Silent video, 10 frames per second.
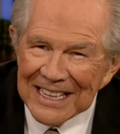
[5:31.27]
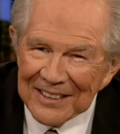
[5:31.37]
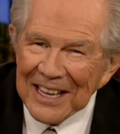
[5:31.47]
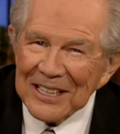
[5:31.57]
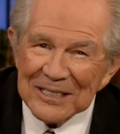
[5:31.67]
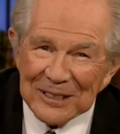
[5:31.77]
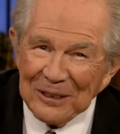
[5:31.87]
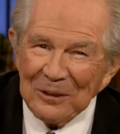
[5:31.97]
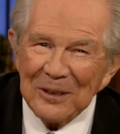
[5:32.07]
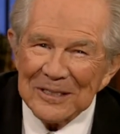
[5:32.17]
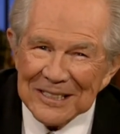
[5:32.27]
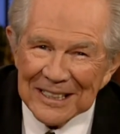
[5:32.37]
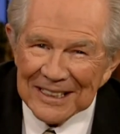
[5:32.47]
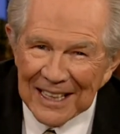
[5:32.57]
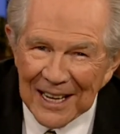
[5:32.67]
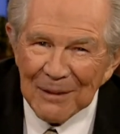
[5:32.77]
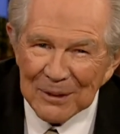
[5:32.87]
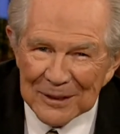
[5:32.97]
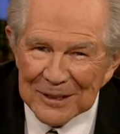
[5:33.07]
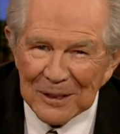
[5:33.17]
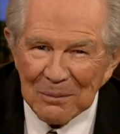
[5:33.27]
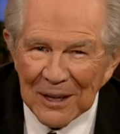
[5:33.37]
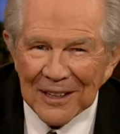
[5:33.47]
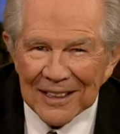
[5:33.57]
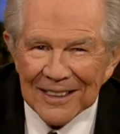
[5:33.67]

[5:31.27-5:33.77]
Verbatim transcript: That isn't the worst thing to happen to somebody.